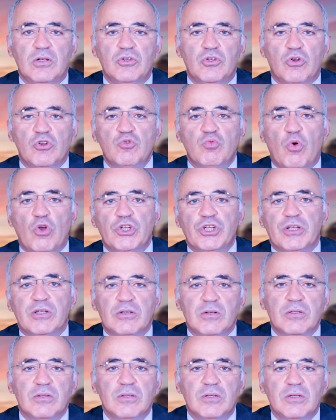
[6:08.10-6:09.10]
George
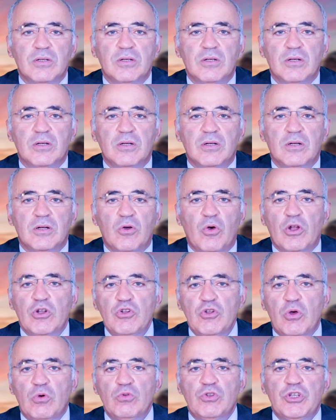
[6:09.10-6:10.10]
Washington, who had
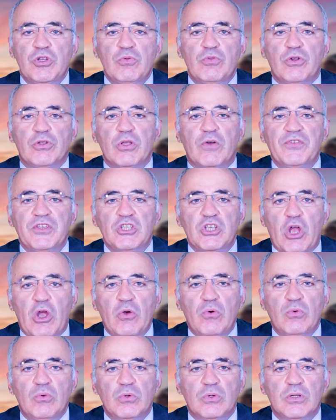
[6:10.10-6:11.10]
no children of his
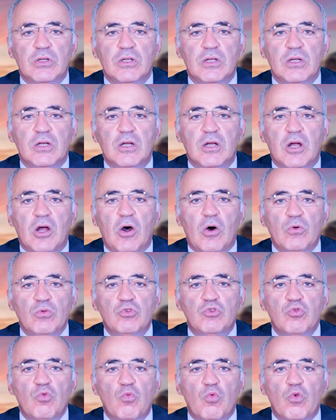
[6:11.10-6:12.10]
own,
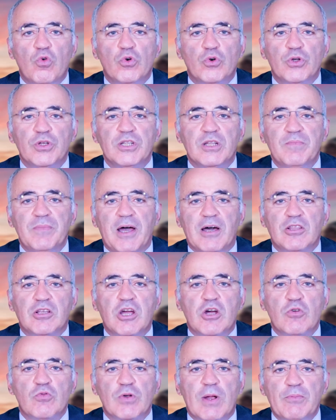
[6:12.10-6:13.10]
also worried about
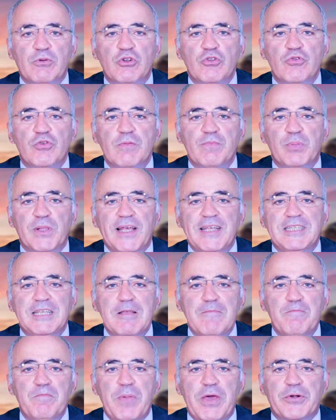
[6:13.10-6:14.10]
corruption
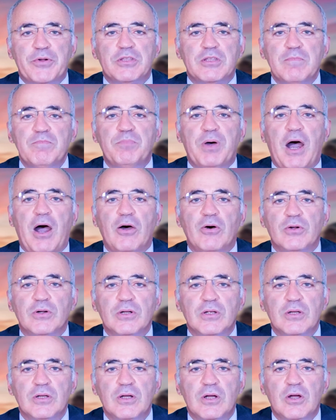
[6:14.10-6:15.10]
replacing merit in power,
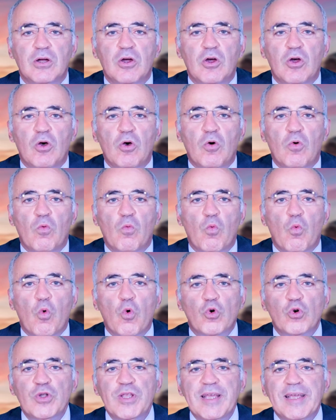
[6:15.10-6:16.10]

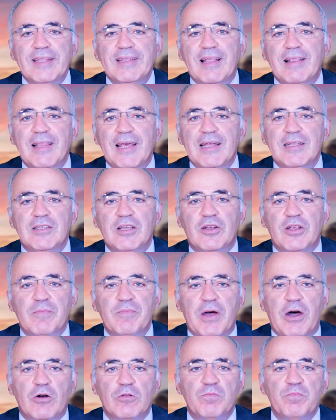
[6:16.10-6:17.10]
warning in a letter
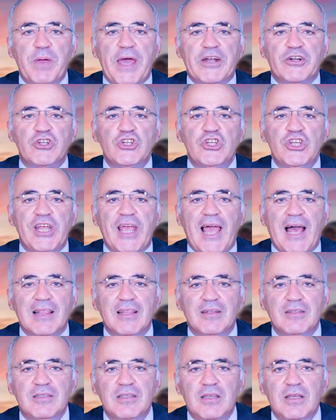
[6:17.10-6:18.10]
about
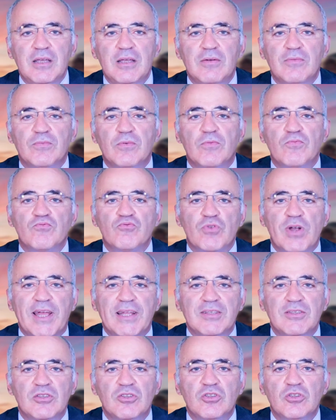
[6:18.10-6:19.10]
partiality for
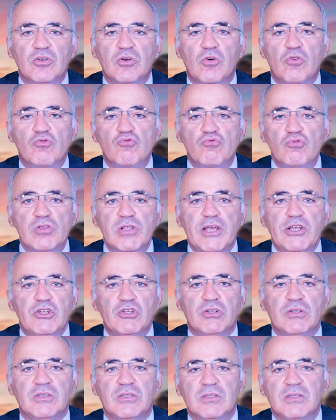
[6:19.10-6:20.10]
friends or
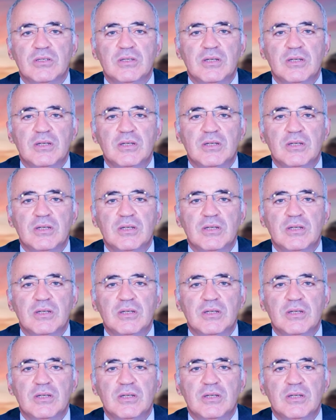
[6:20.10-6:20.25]
relations.